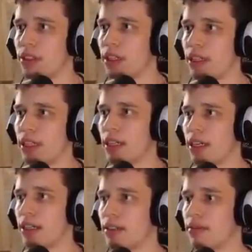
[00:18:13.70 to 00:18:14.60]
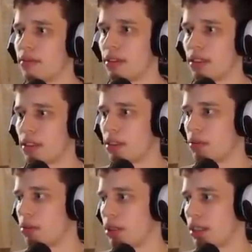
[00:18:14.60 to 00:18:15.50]
that I can clear. Doesn't seem
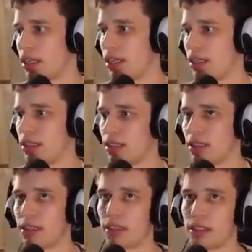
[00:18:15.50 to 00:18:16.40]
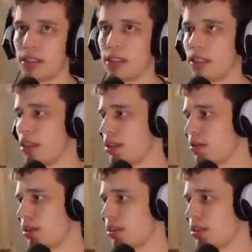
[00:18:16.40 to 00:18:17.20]
to be the case. Does not quite